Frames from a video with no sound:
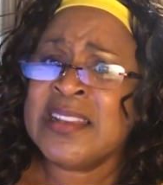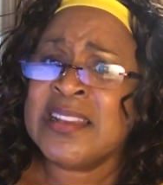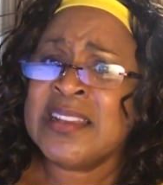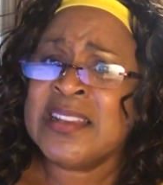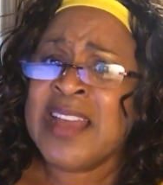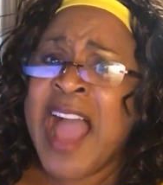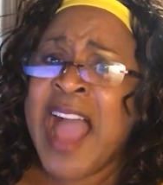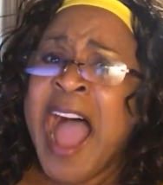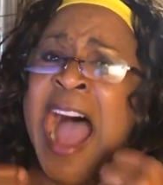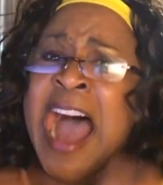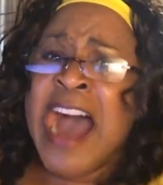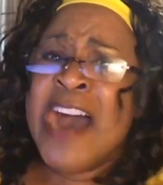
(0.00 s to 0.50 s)

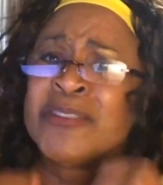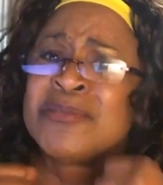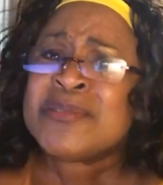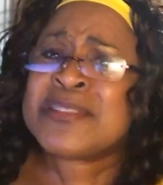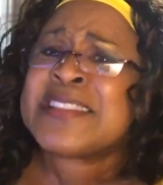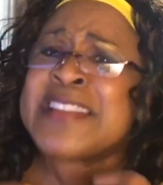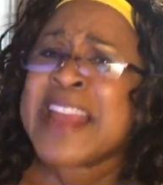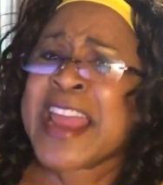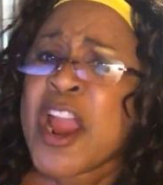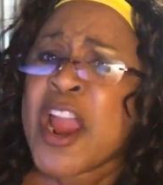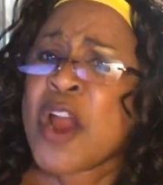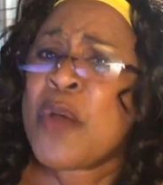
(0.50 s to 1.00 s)
How
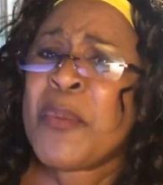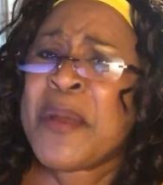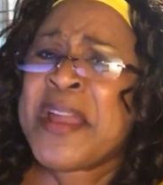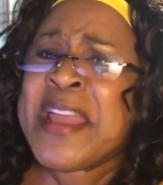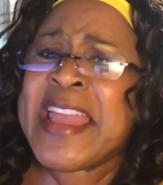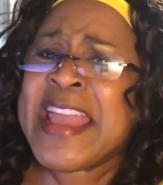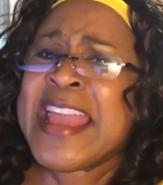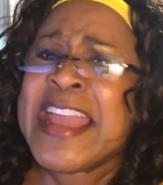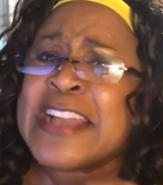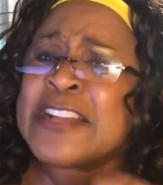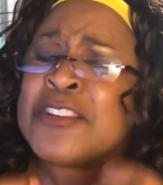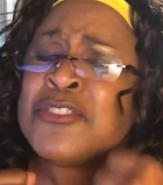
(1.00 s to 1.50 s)
dare
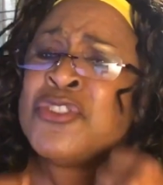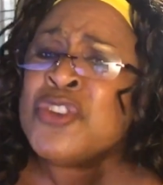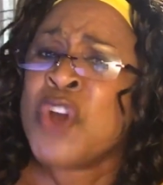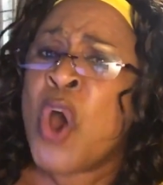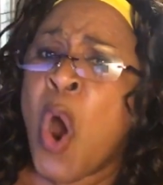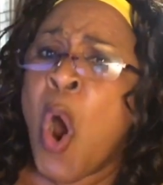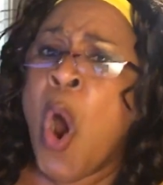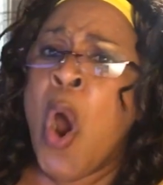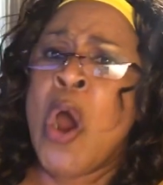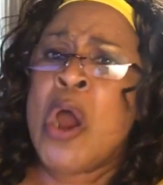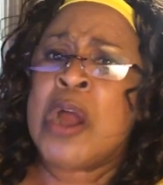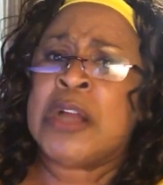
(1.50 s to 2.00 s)
we
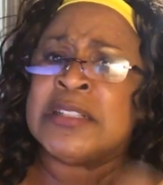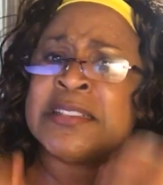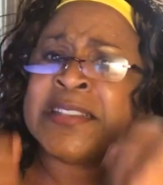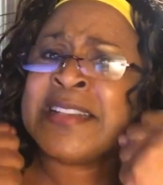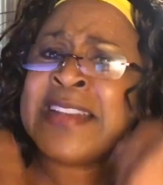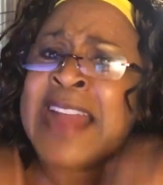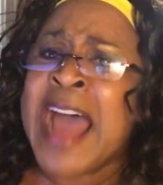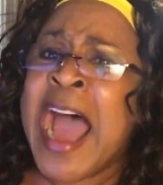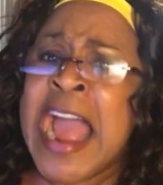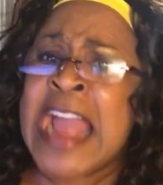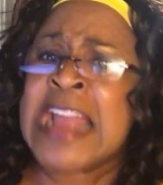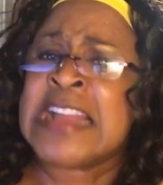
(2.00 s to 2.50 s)
ignore
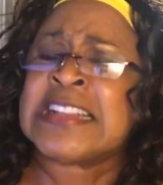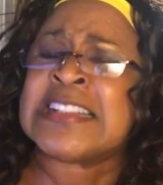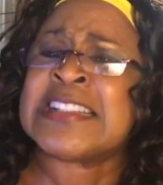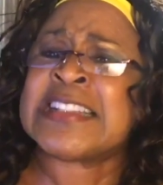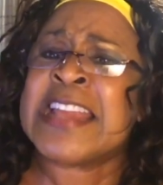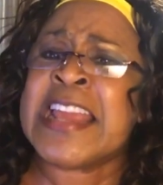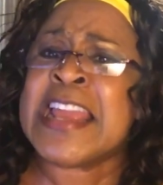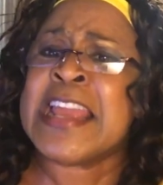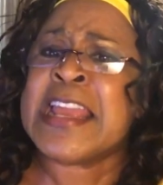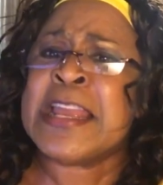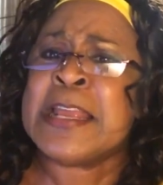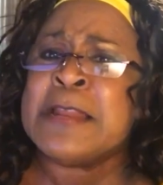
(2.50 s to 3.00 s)

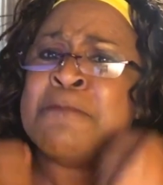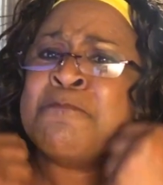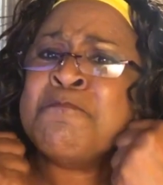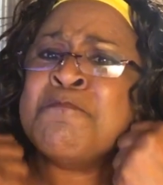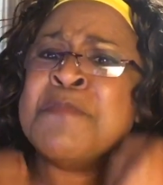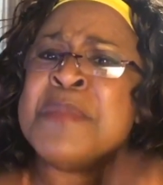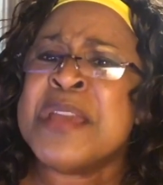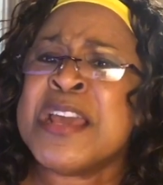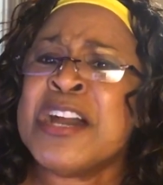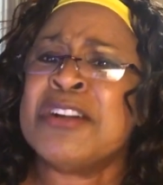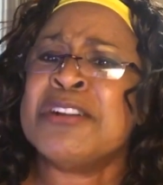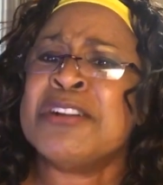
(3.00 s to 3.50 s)
19
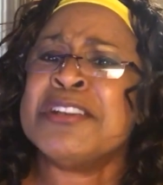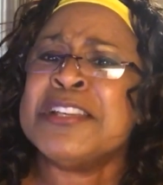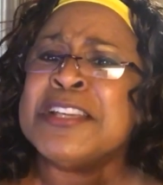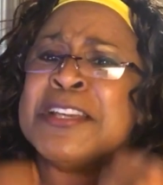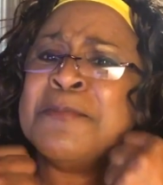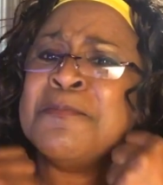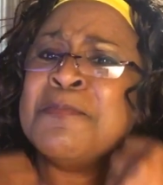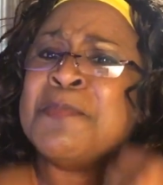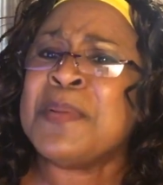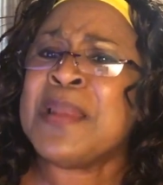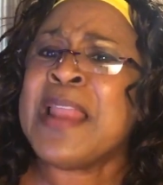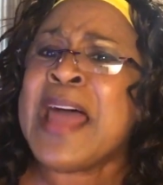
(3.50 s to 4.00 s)

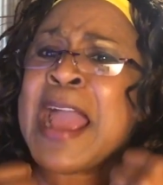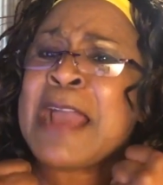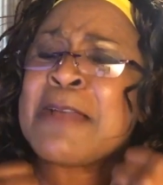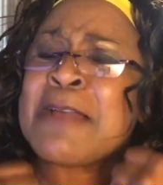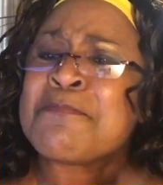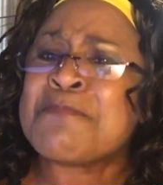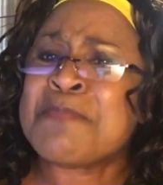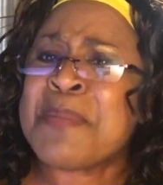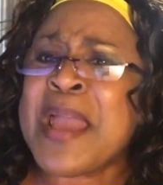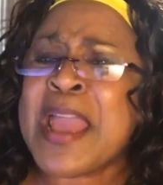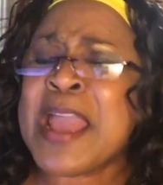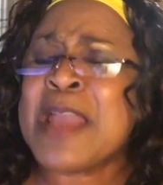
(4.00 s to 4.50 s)
million
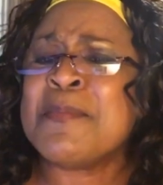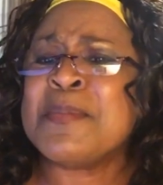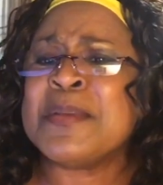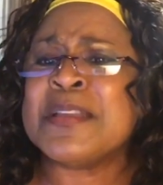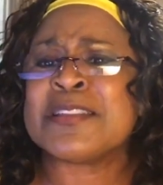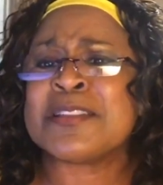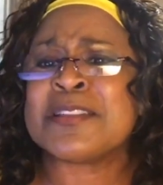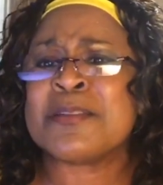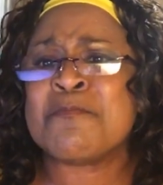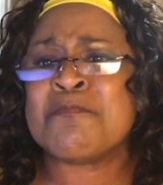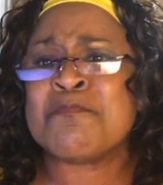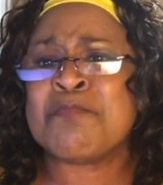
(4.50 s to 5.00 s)
black
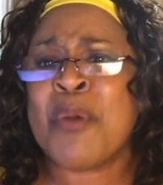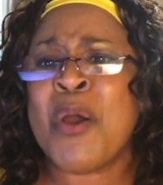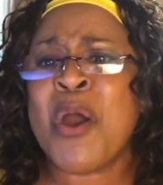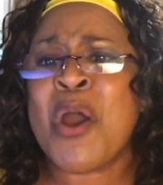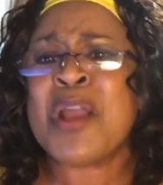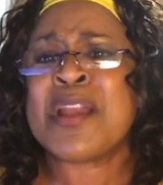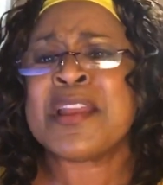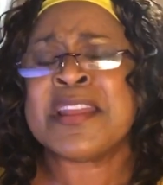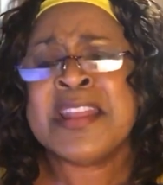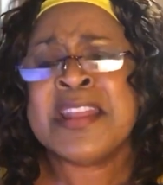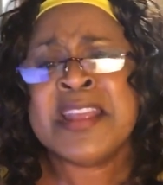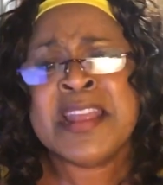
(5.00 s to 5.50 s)
babies
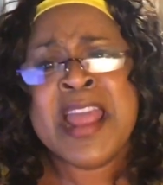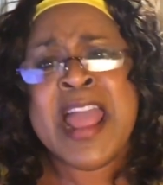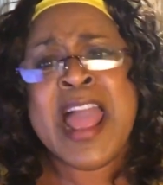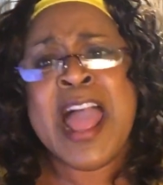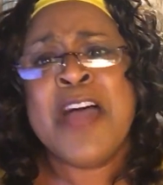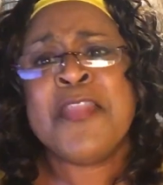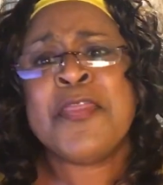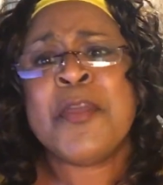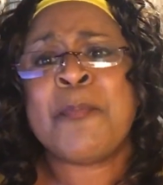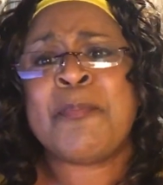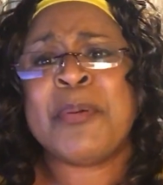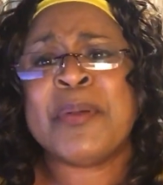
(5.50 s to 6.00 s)
aborted
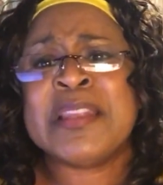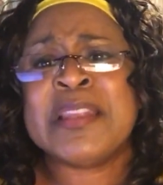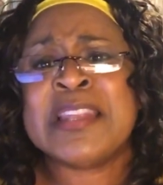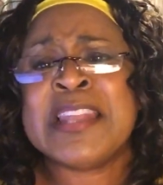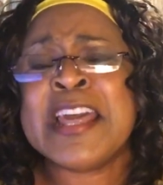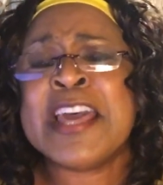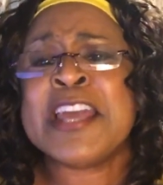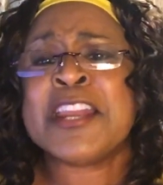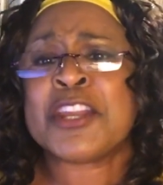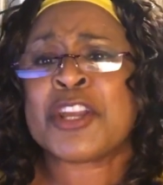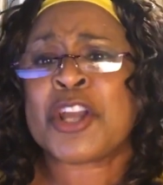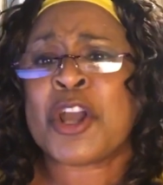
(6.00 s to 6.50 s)
and the
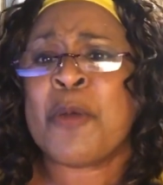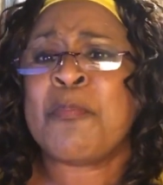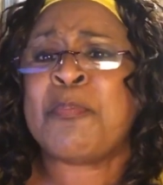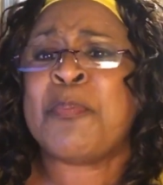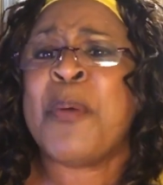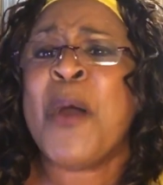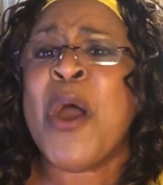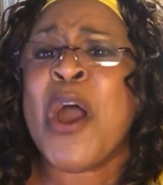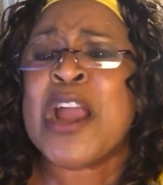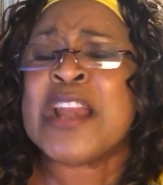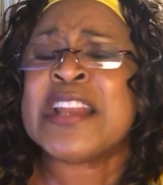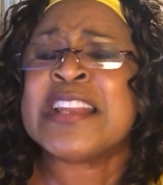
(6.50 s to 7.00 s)
political
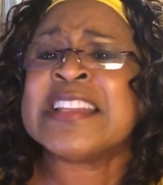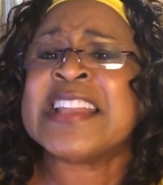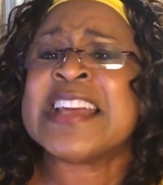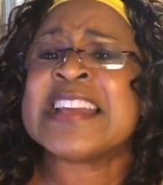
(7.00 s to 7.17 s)
party that